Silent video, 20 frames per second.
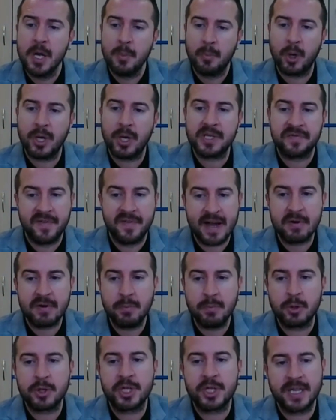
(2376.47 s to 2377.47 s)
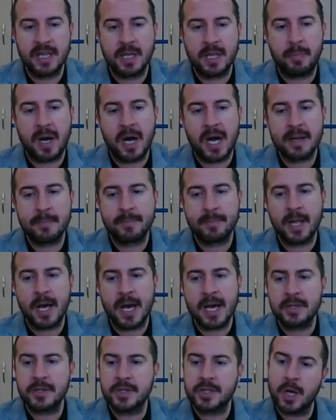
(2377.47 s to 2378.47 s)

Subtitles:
but is very much in the pipeline.